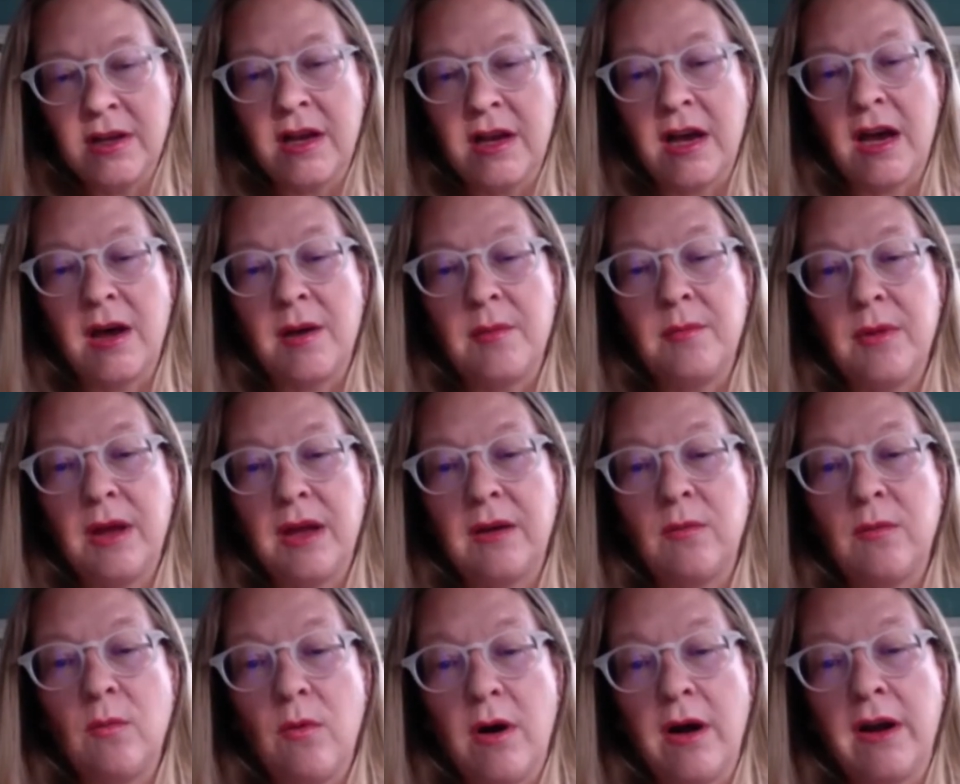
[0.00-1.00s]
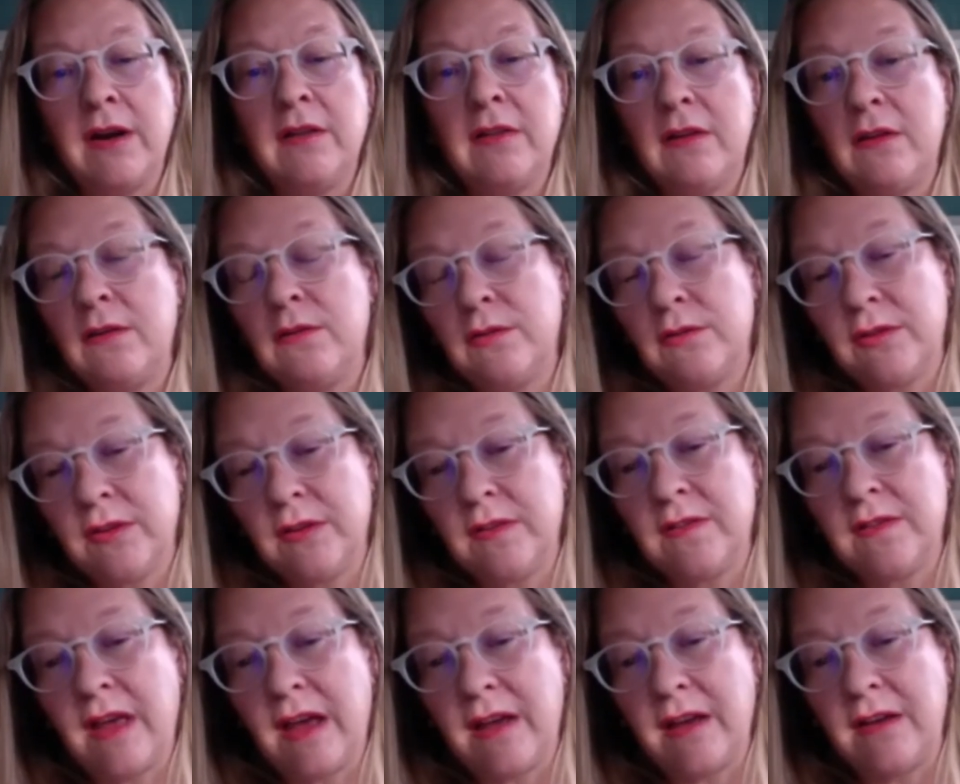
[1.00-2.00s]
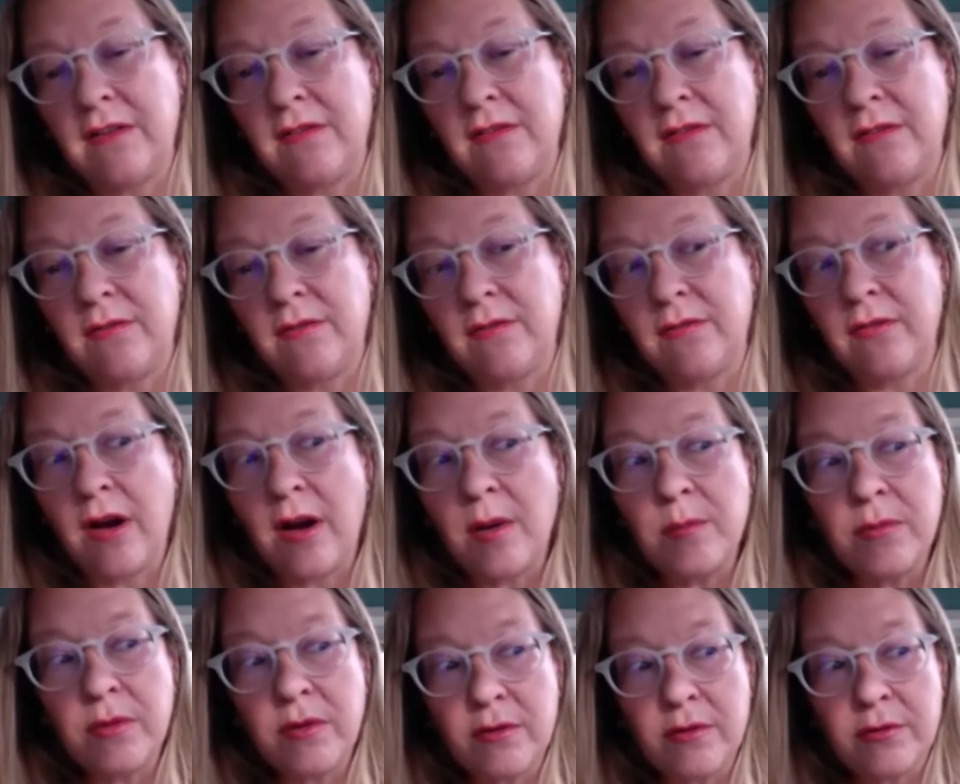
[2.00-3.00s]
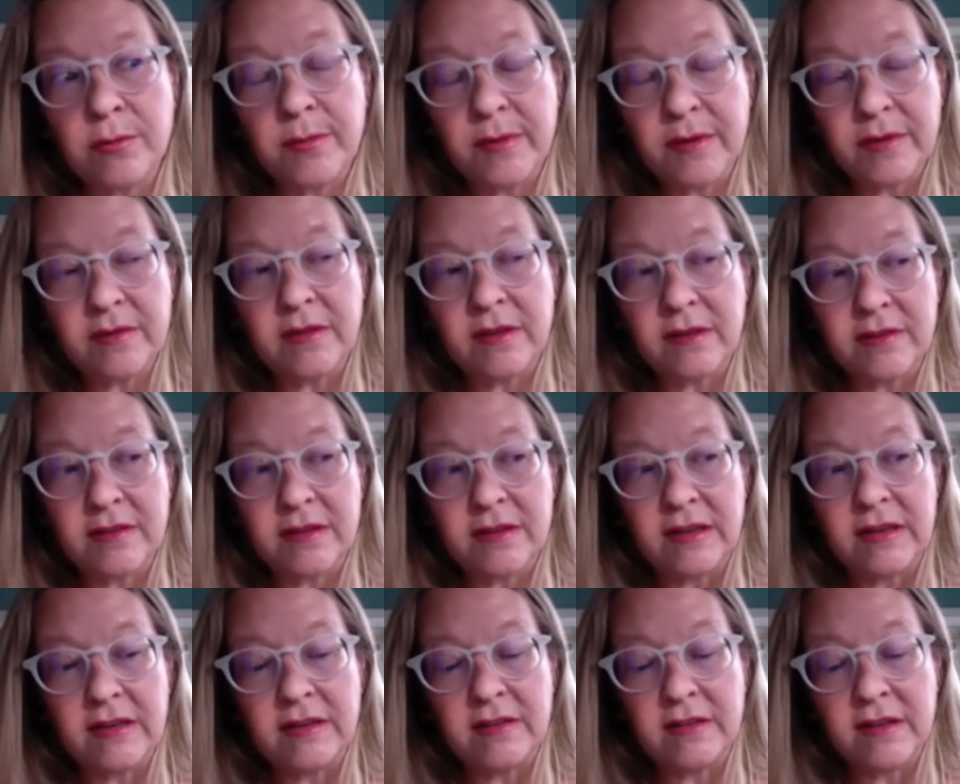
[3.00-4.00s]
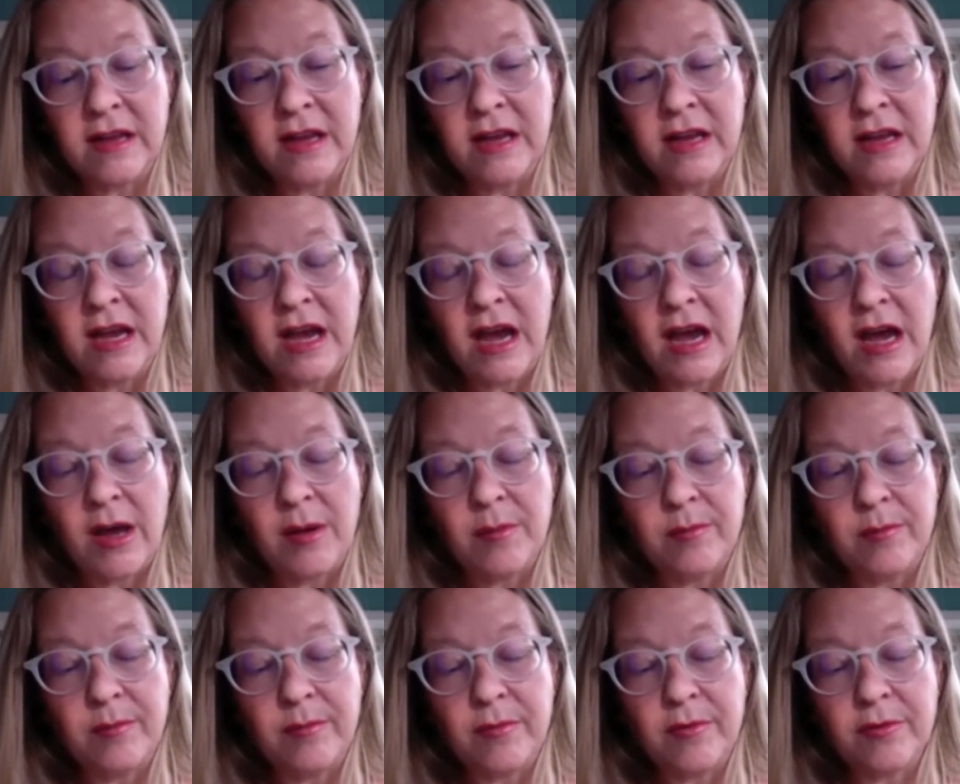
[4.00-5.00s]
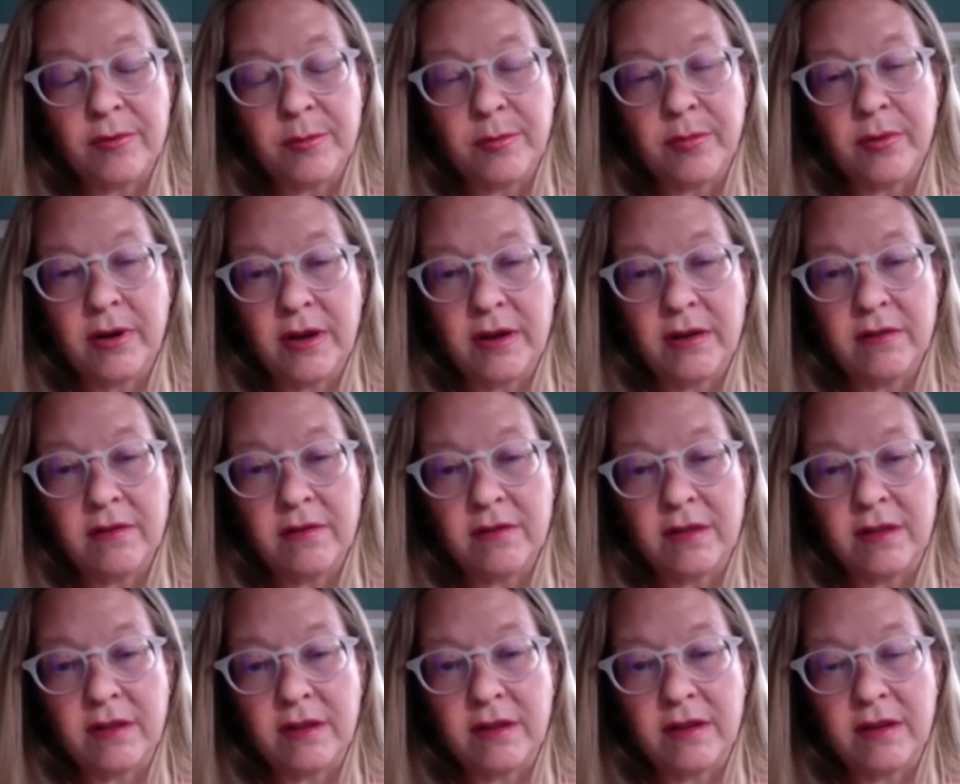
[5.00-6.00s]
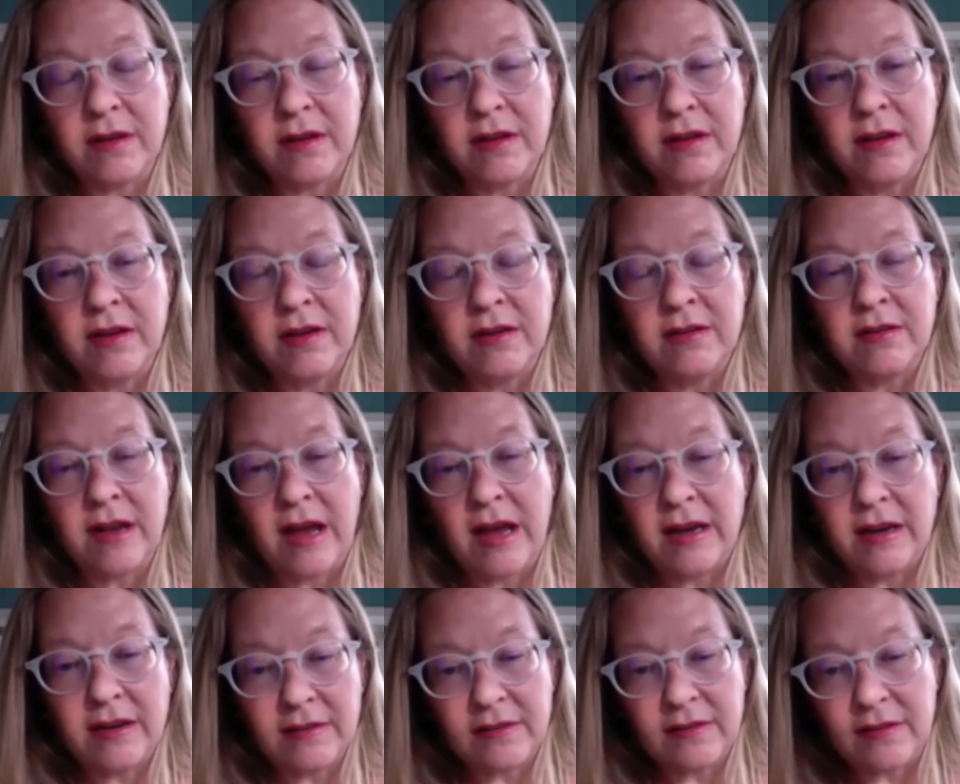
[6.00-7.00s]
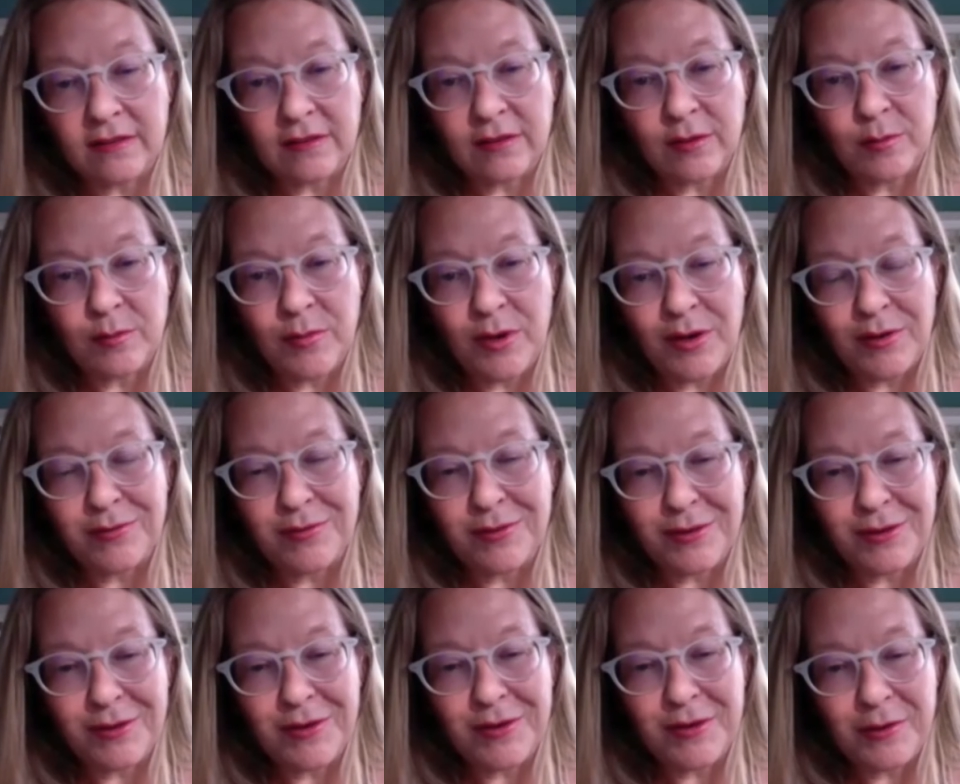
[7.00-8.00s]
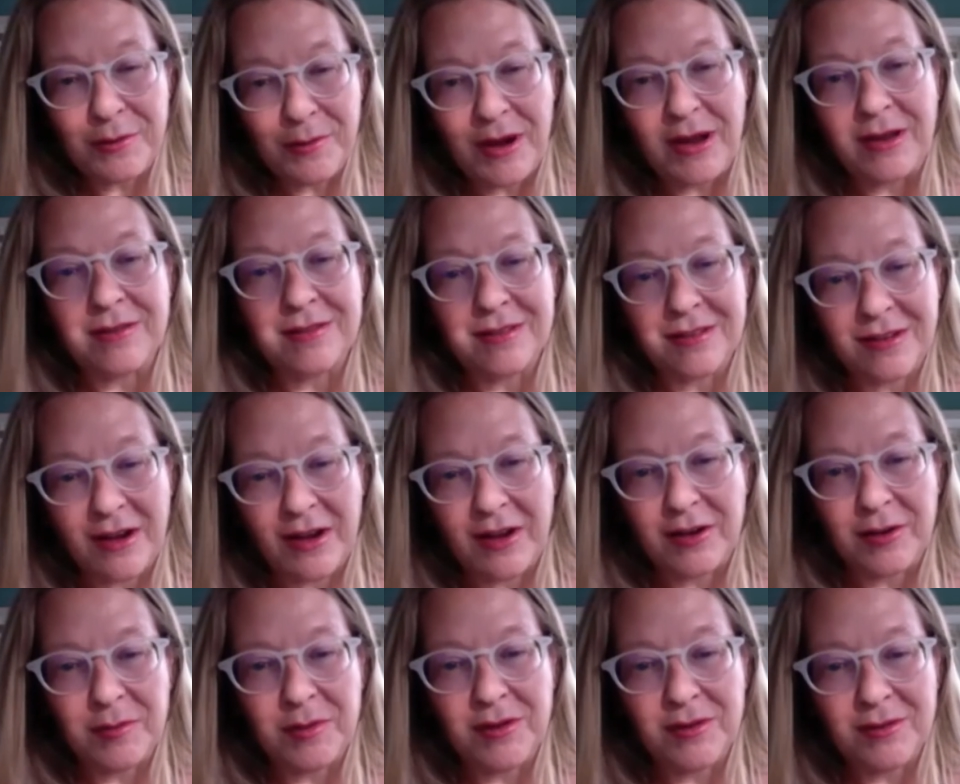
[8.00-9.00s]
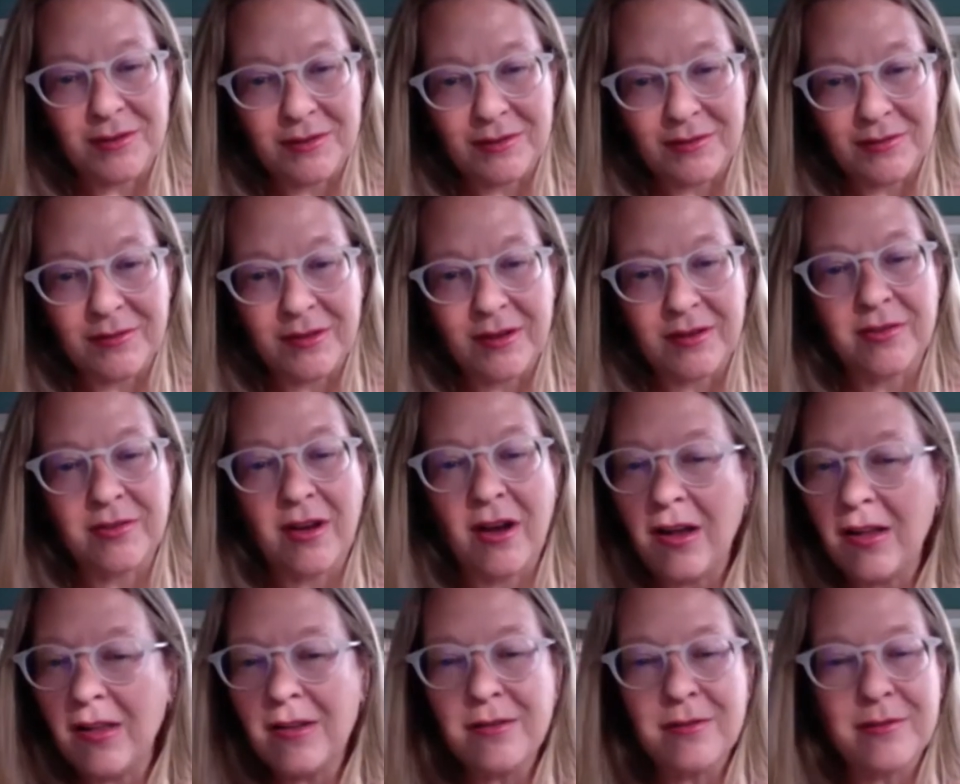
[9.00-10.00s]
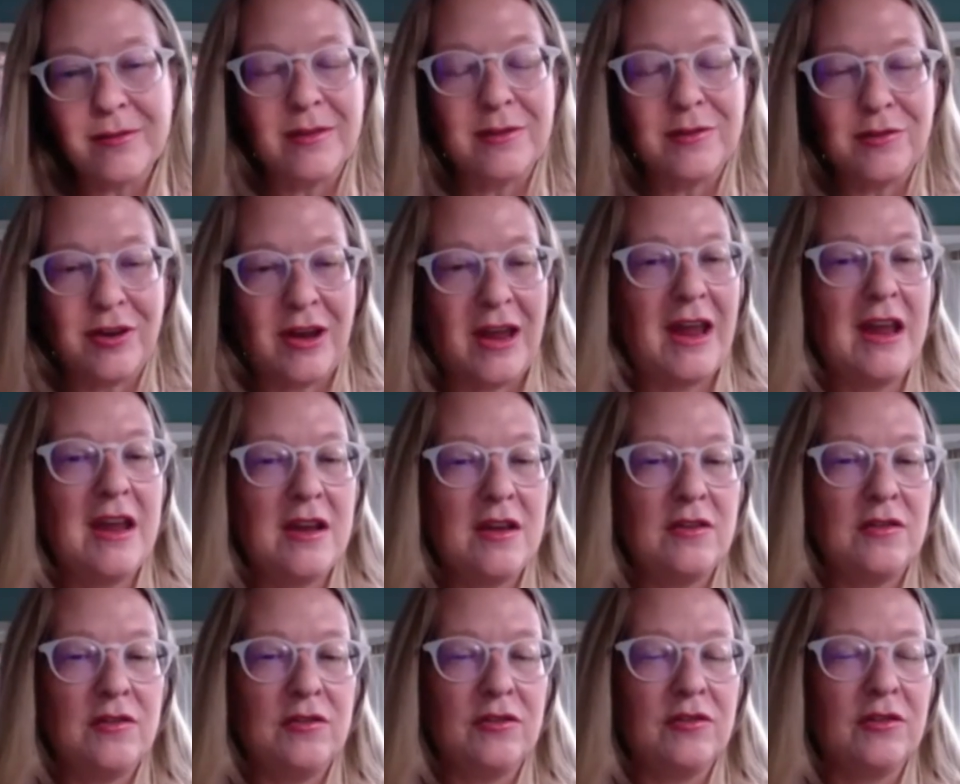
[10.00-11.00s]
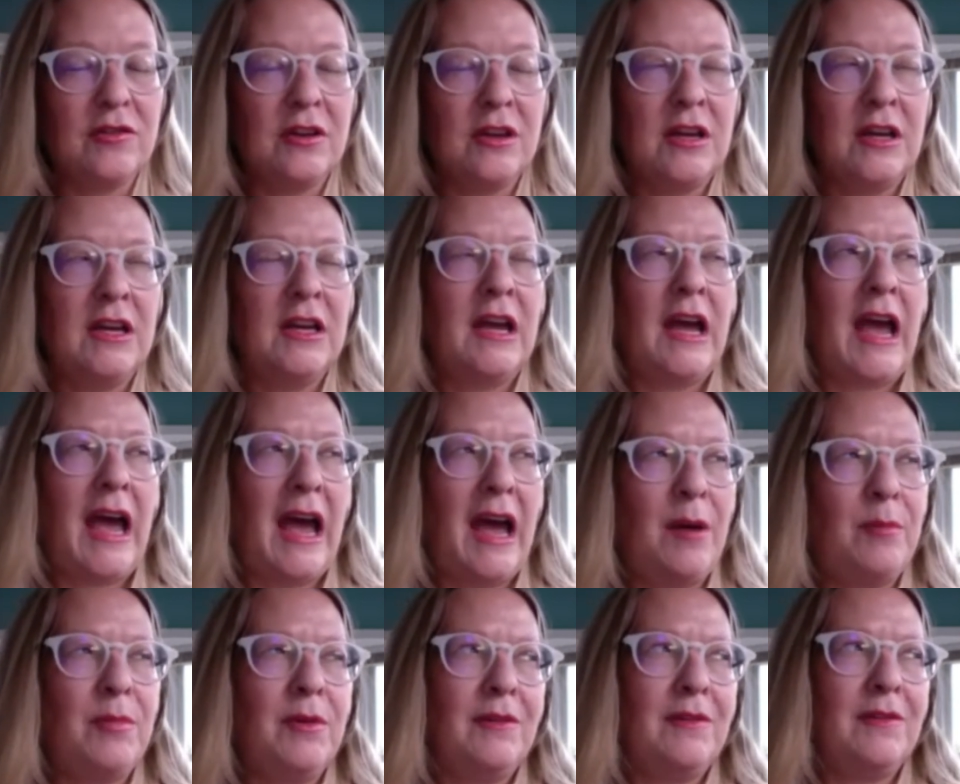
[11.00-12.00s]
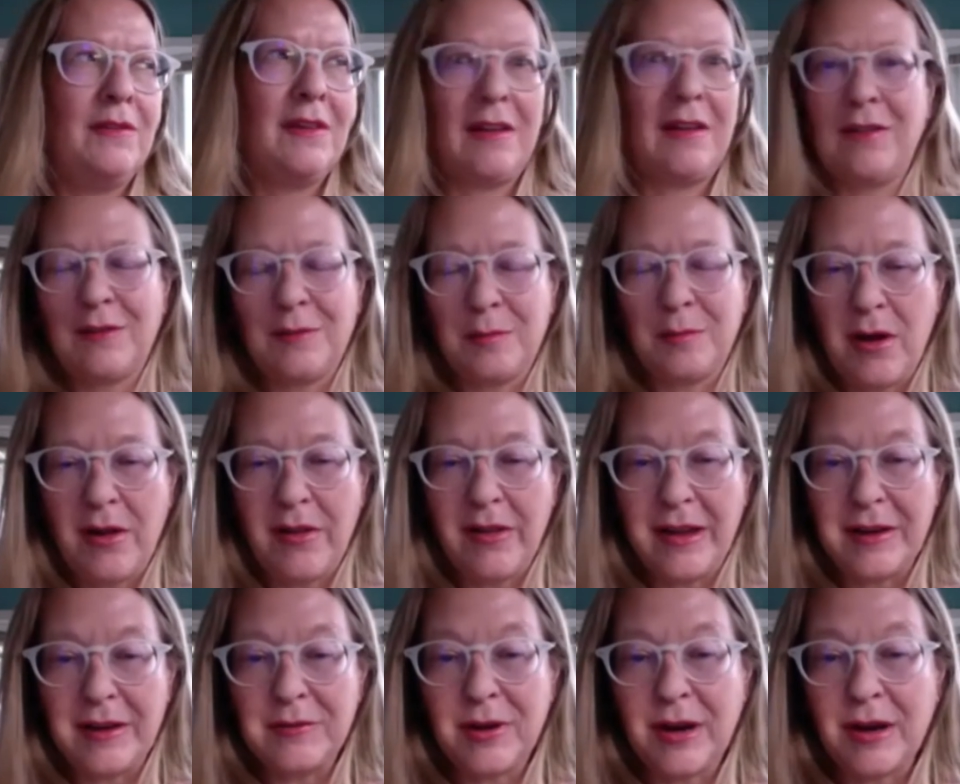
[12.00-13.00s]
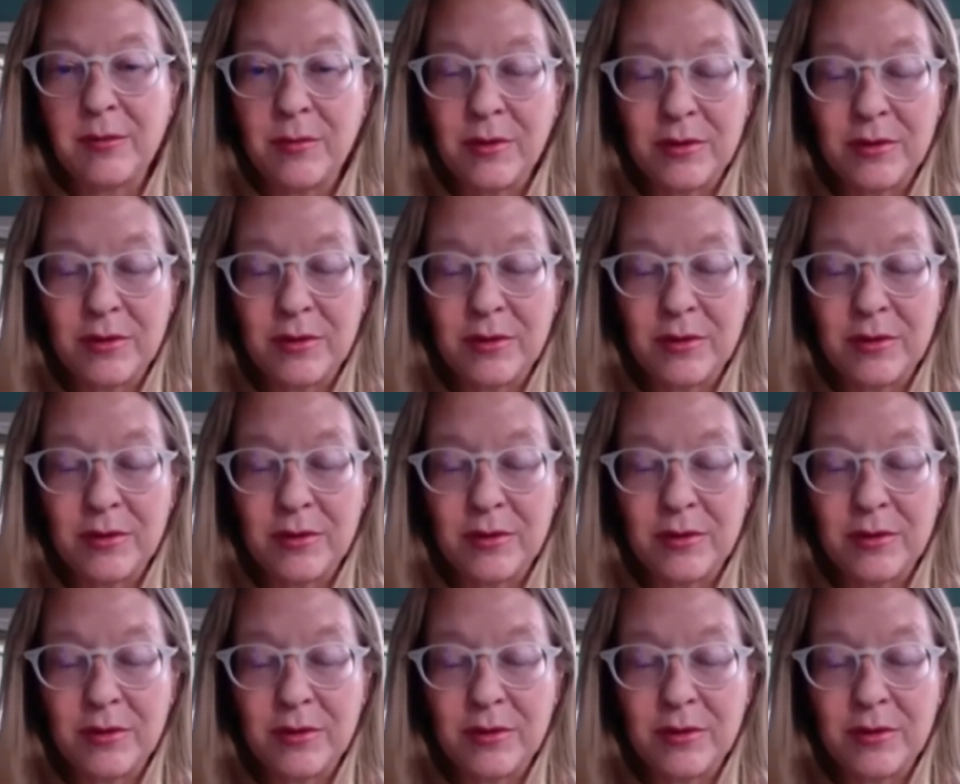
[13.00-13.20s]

And one of those is that from those businesses springs the dynamism of the US economy, because all of the change happens at the small end, right?